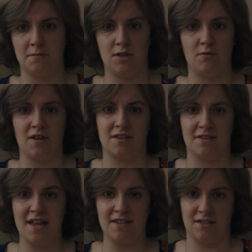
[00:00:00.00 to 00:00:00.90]
but then you realize
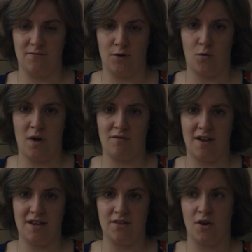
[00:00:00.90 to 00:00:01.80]
that that doesn't feel quite
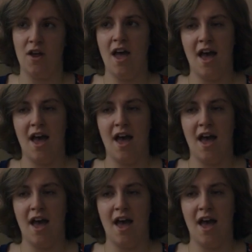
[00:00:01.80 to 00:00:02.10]
right either,